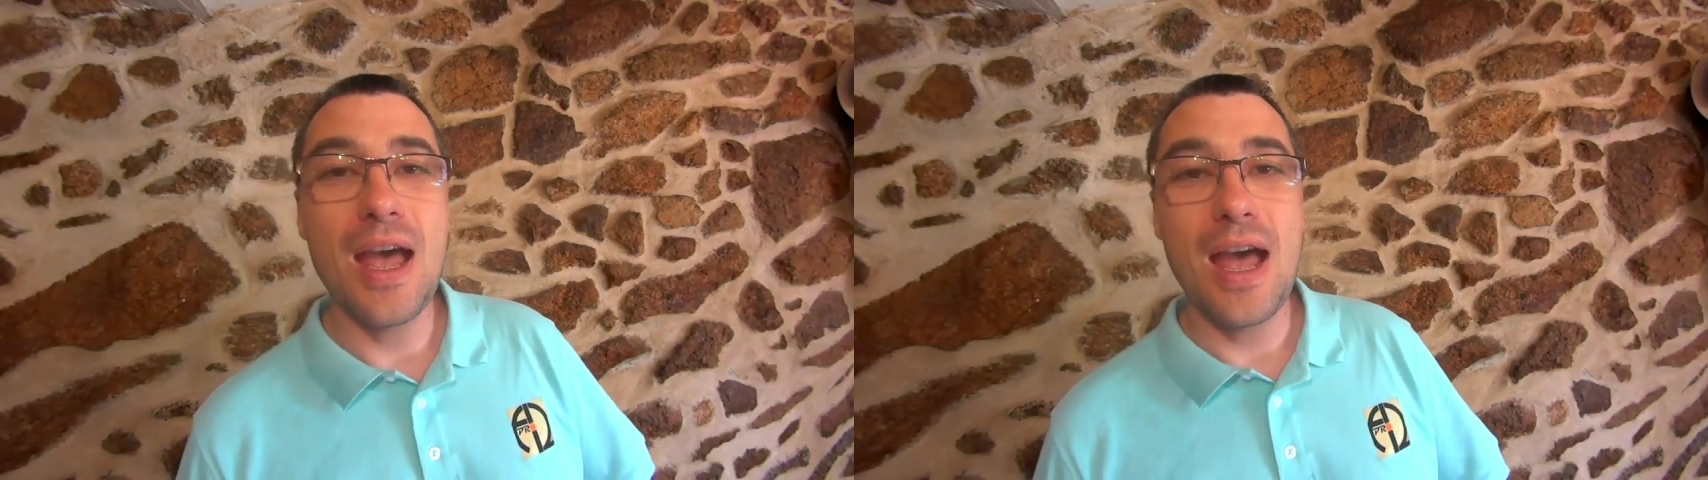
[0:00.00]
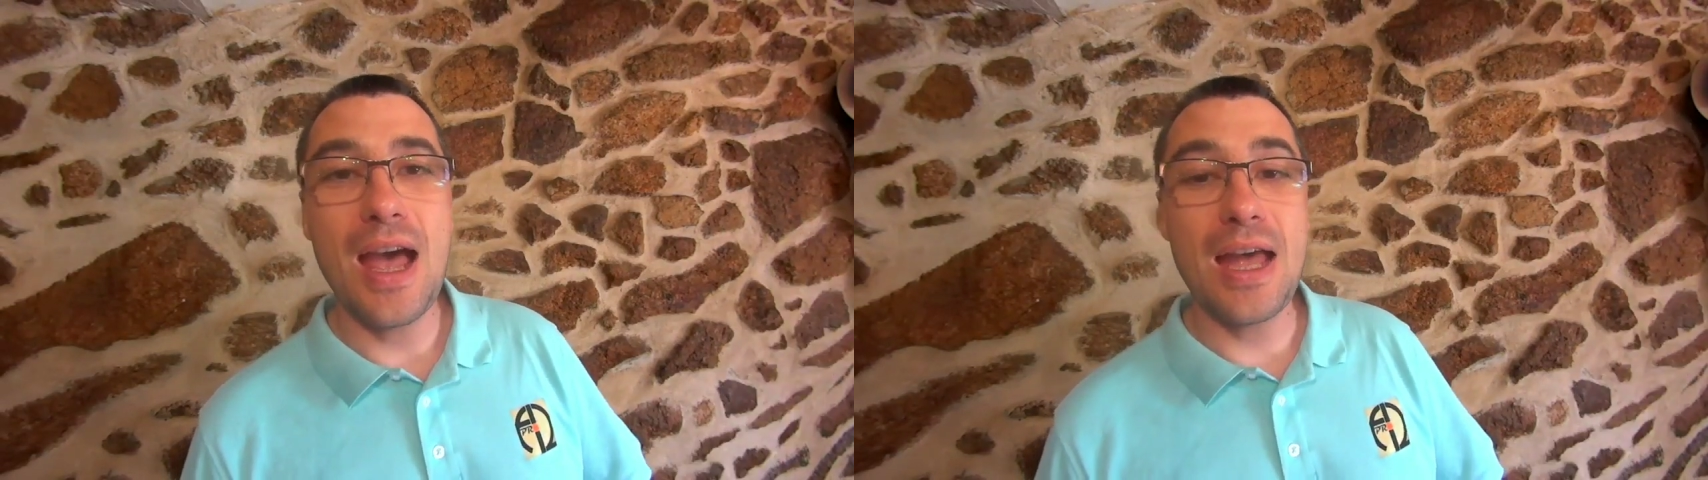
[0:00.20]

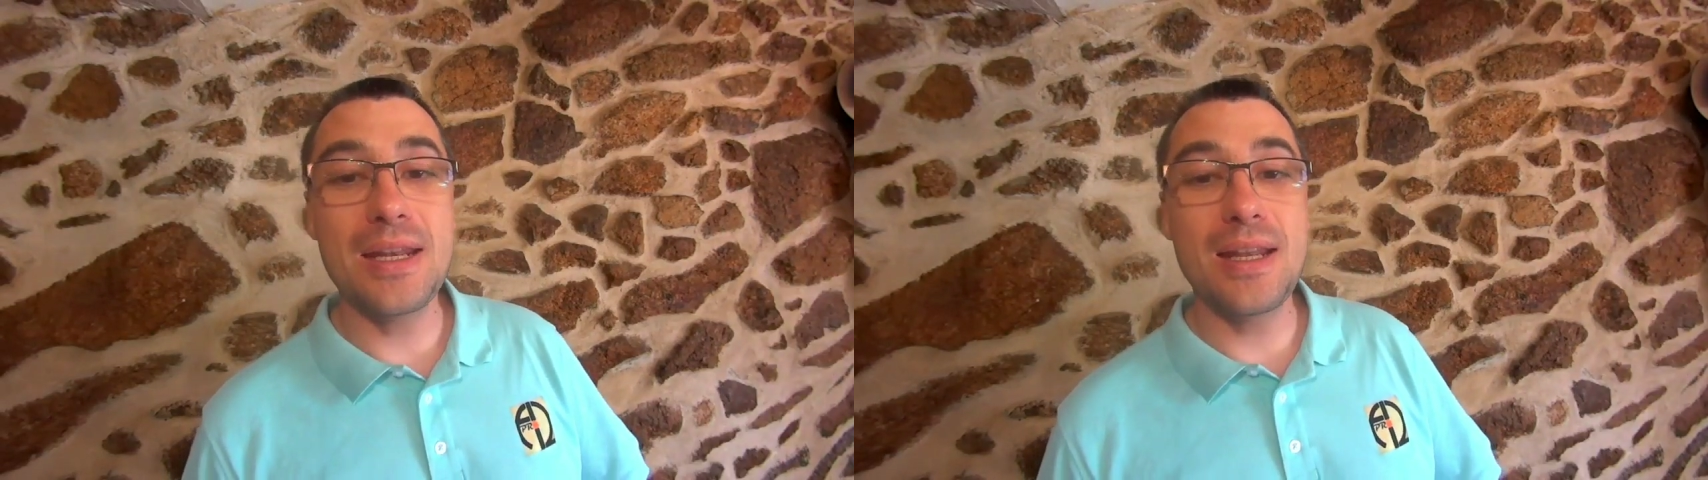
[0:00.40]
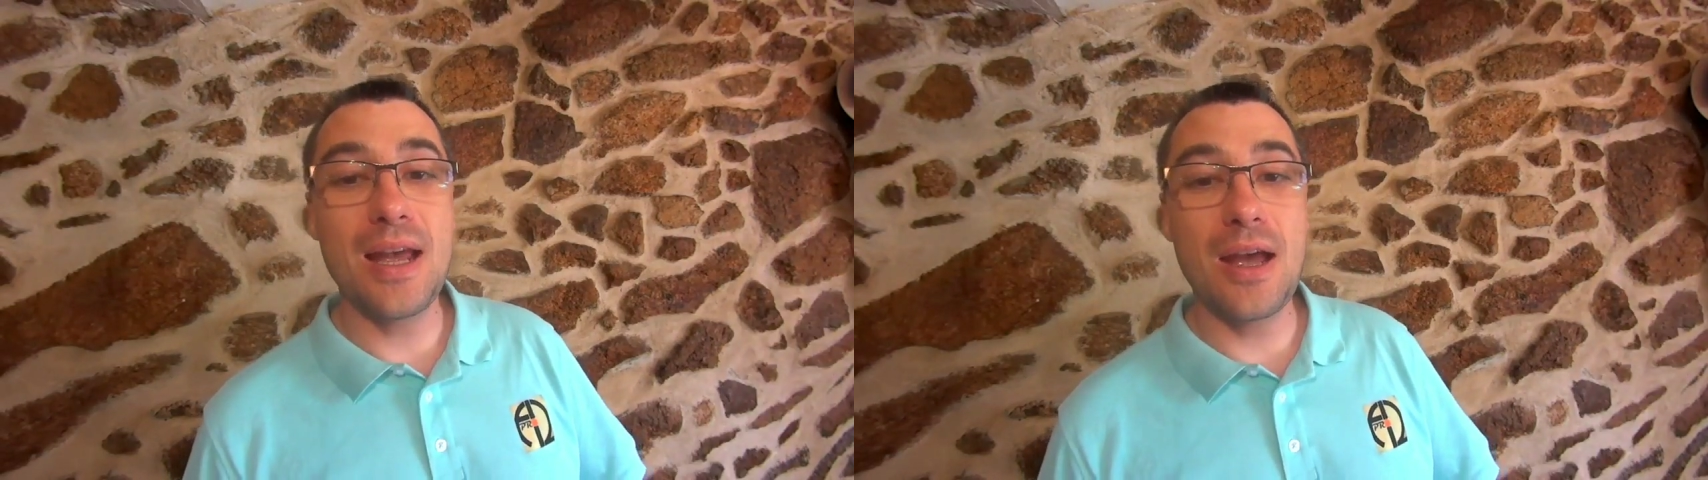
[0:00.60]

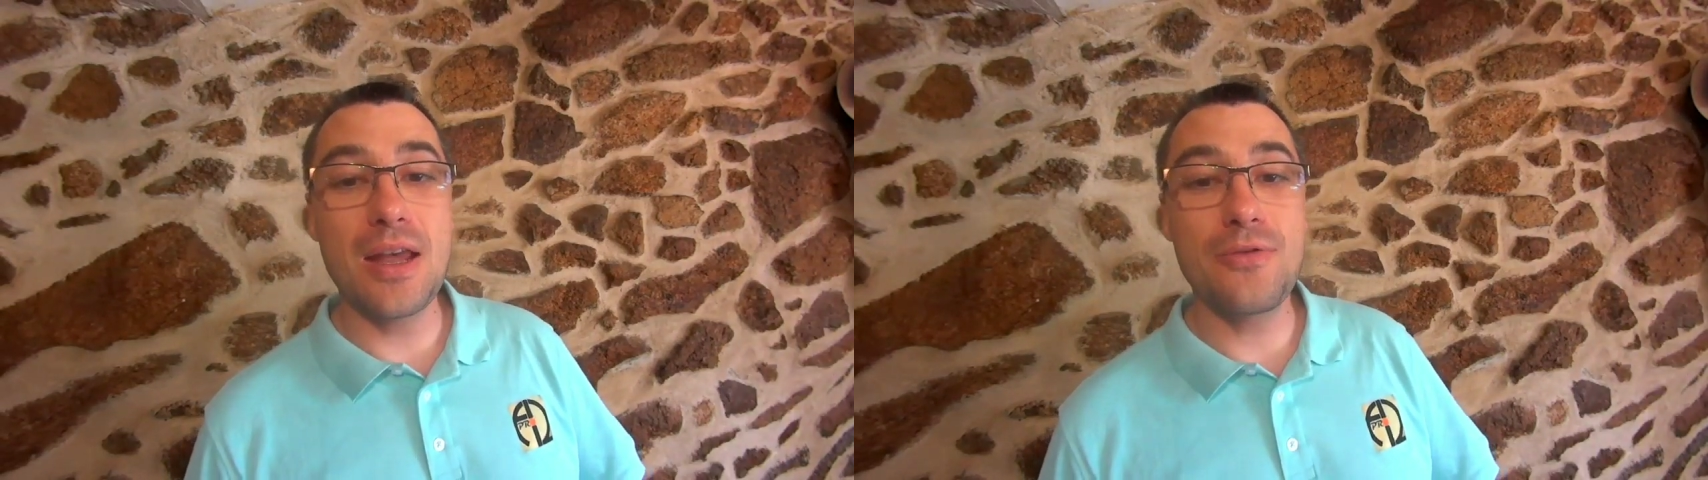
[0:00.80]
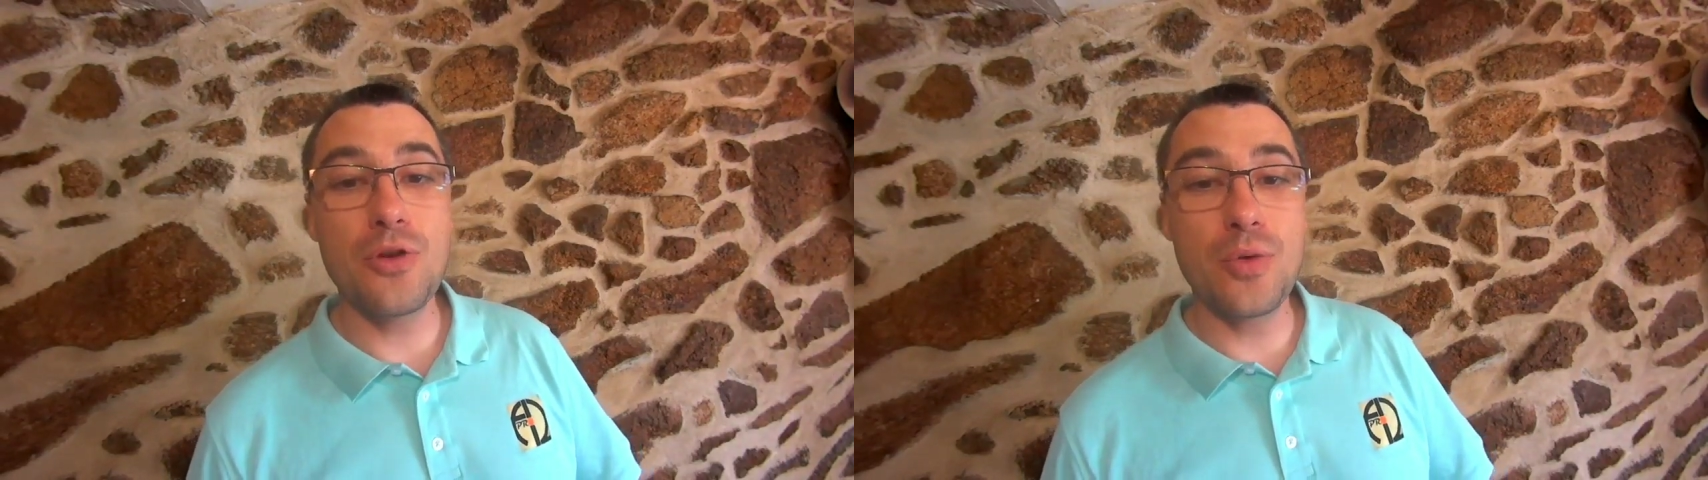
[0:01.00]
And
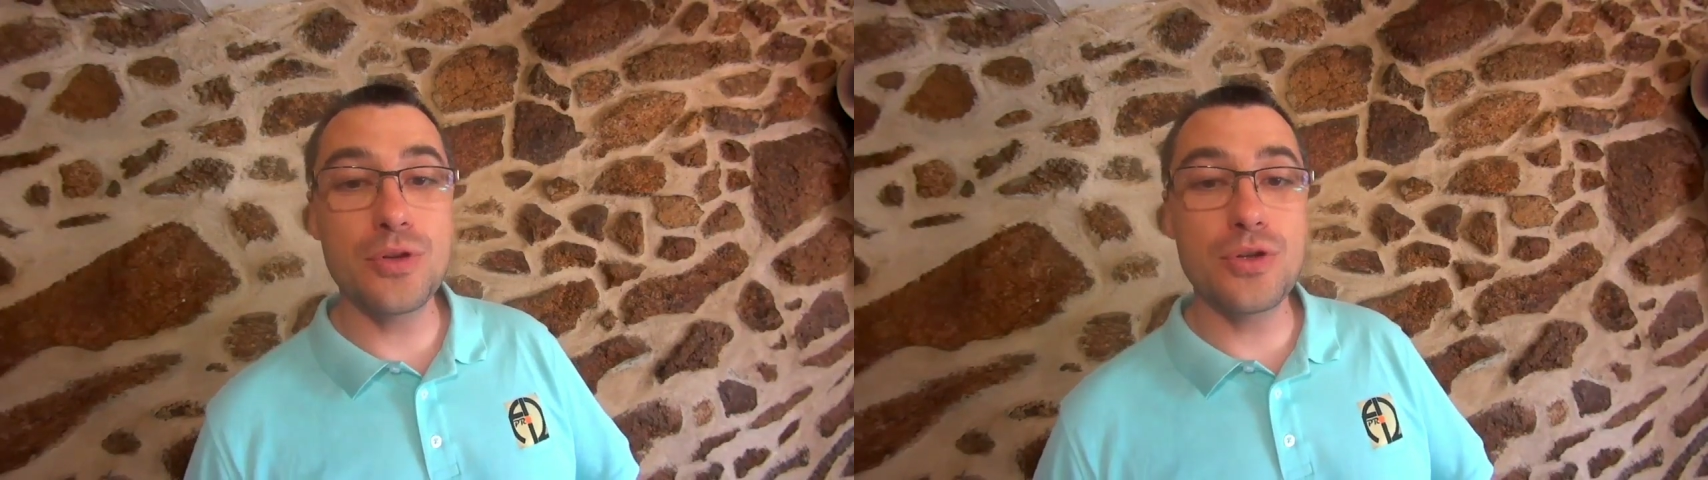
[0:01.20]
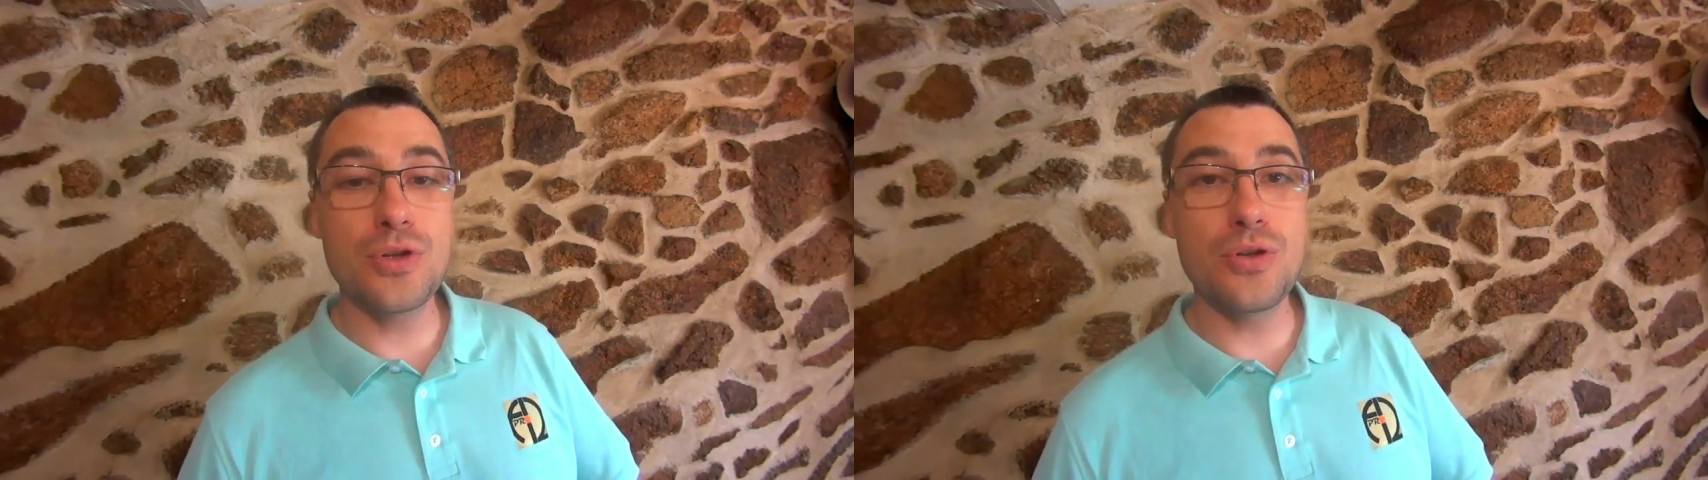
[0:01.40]
if you
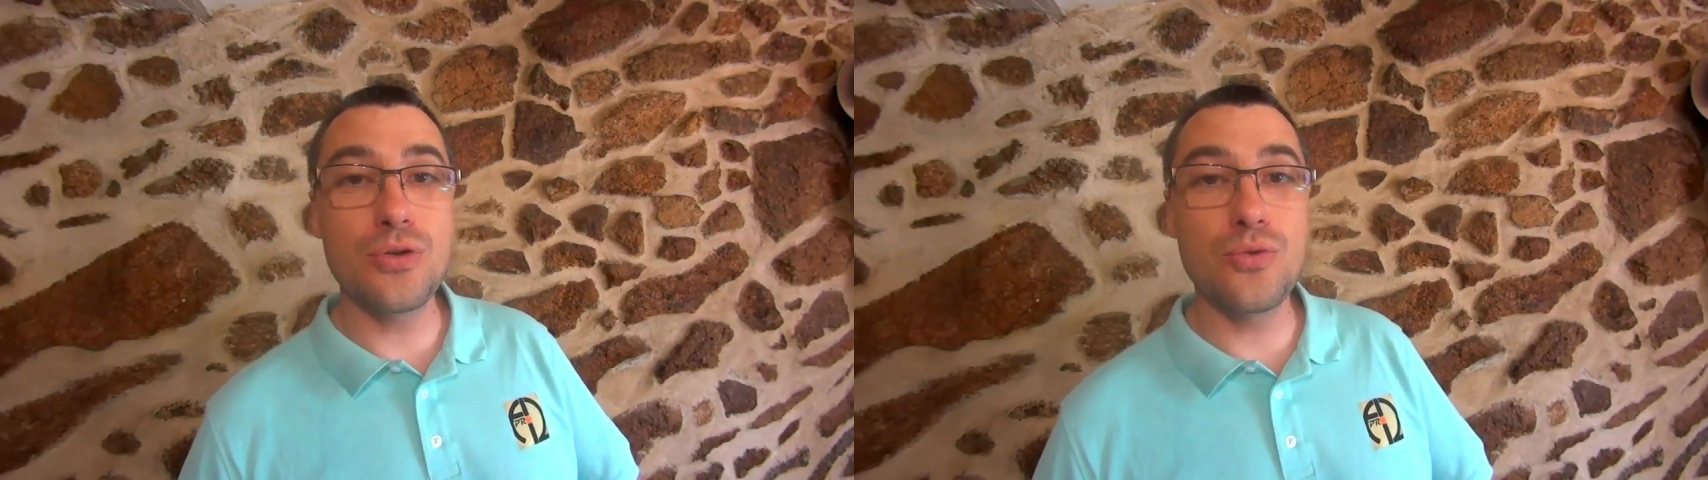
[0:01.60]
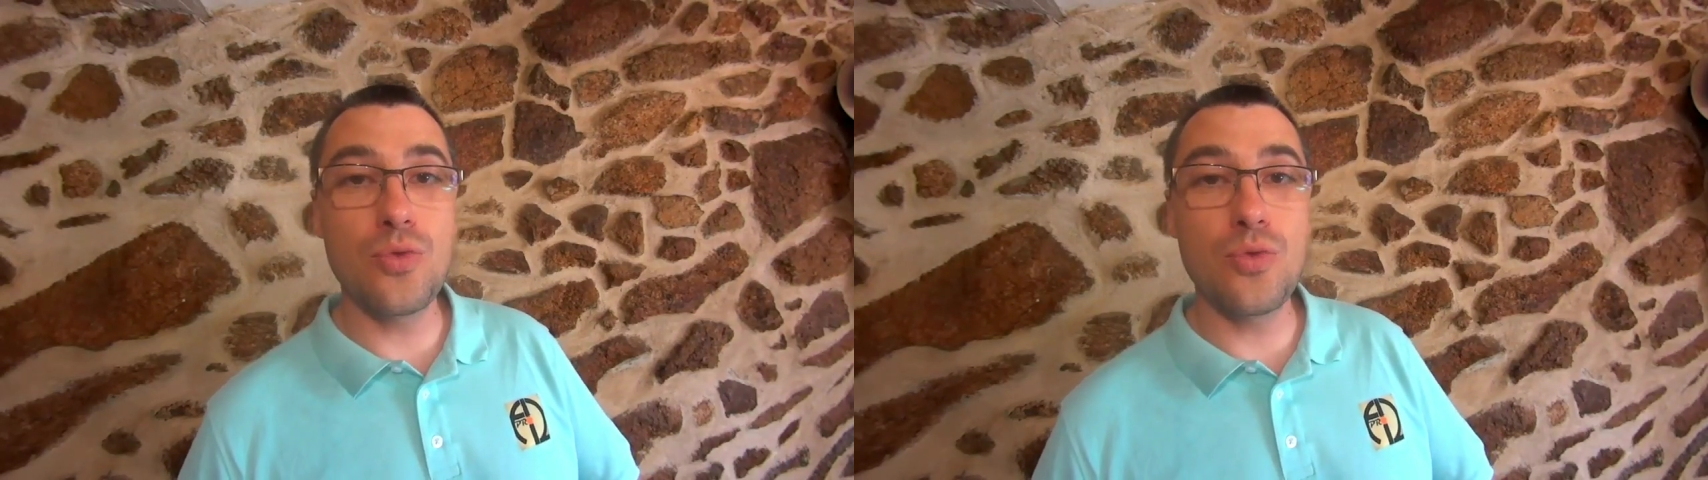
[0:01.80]
want to